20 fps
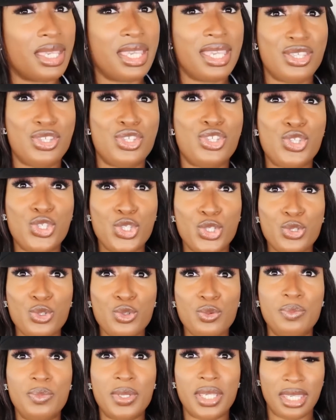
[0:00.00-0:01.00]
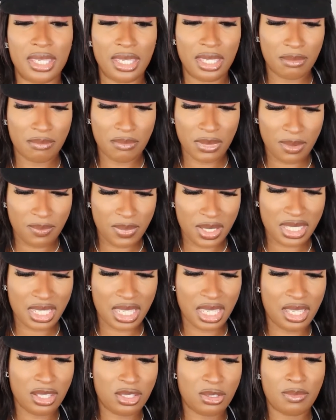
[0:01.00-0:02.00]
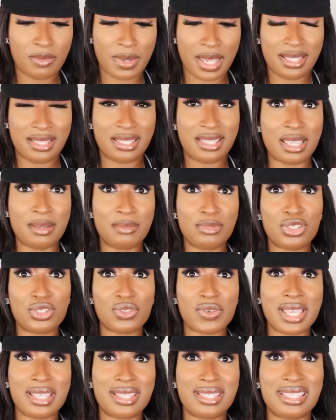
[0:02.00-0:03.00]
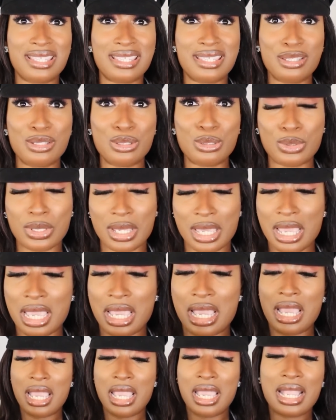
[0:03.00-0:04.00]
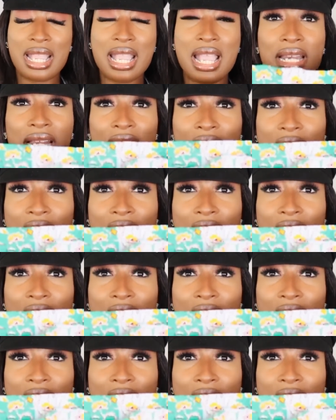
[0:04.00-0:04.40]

it's too big. Maybe take it to my seamstress to kind